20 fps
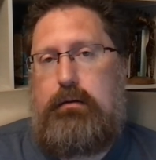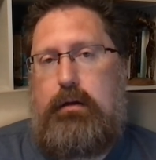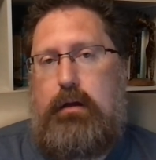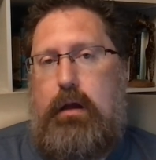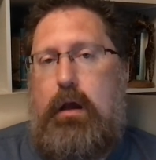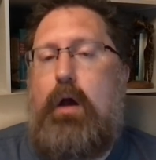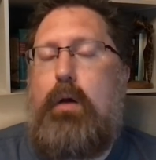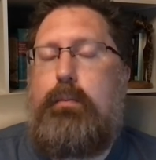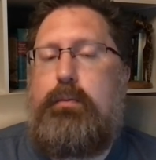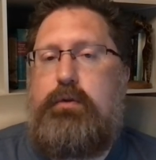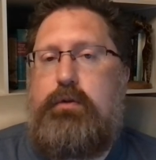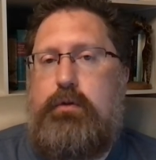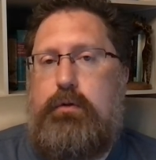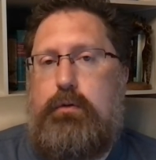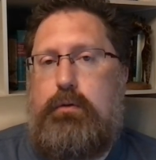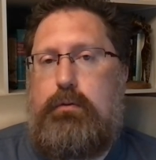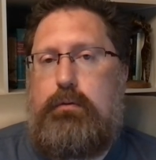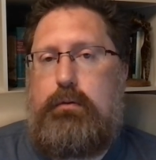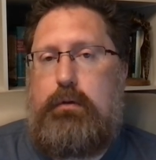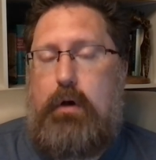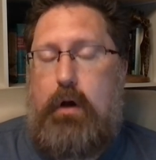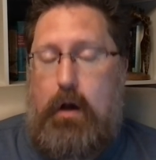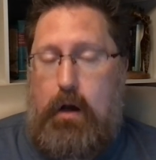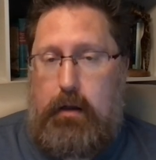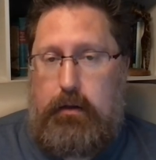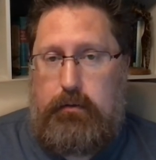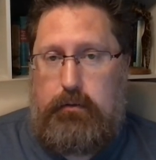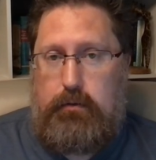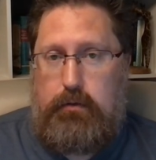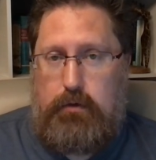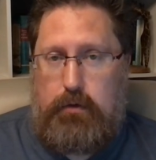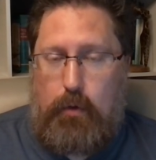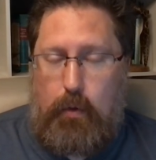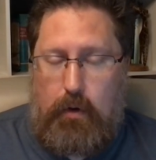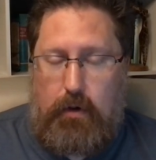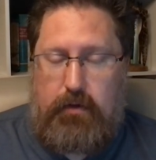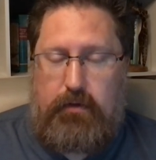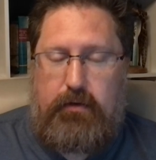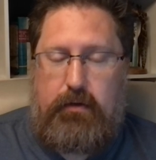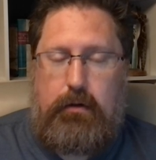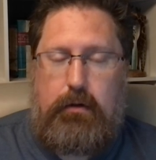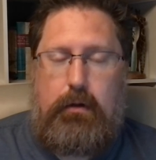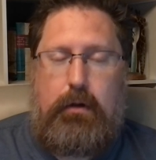helped you on yours.